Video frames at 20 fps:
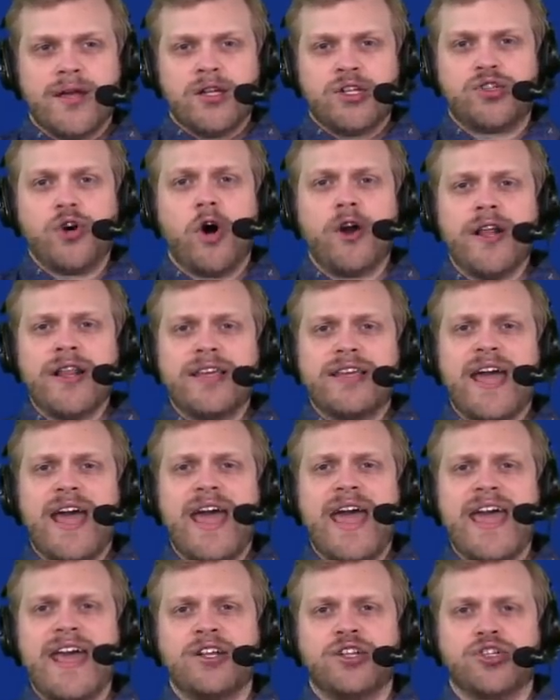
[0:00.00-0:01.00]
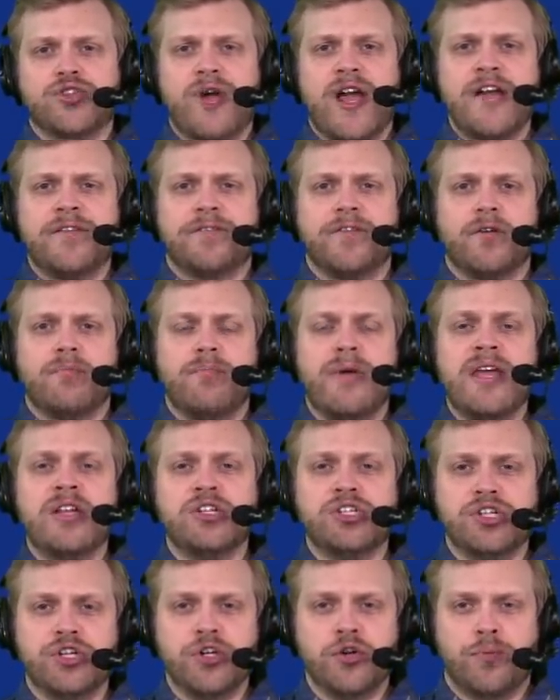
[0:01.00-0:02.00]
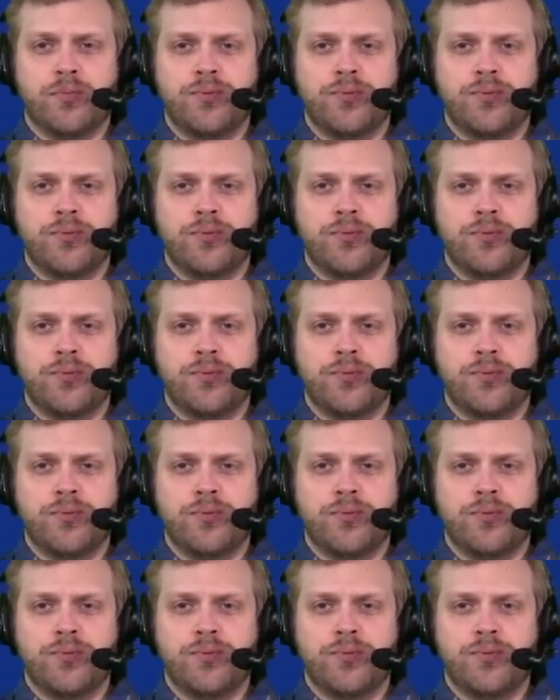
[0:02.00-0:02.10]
Jordan Kane trade for Minshew.